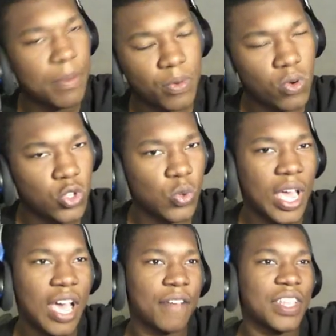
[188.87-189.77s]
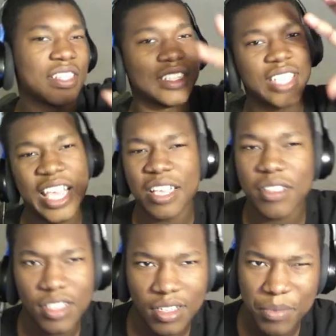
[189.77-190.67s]
people, you have like the
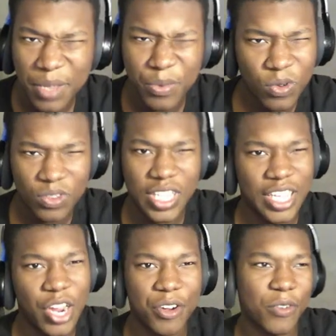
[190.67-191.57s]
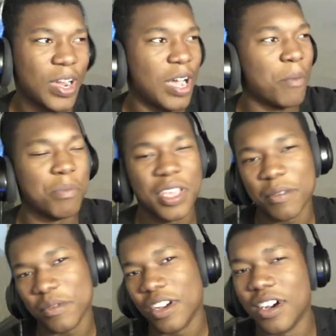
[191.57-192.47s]
tank people that carry around
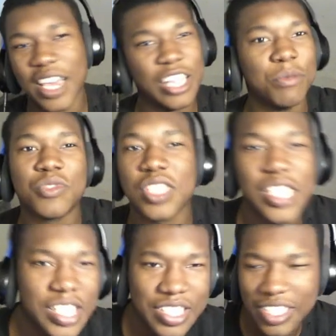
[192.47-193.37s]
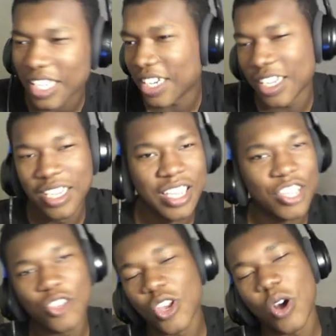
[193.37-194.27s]
big LMGs, and
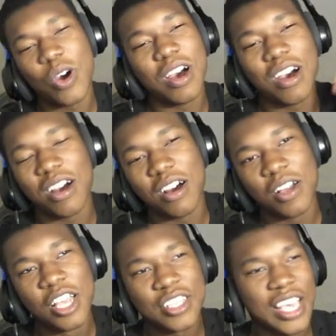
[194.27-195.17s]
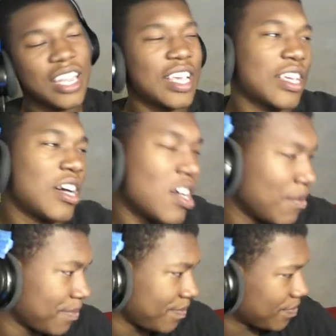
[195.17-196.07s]
you know, kind of like
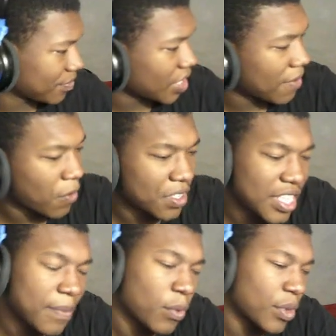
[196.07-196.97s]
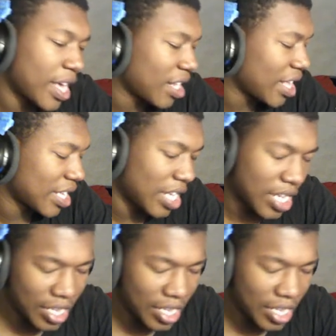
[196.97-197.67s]
for example, kind of like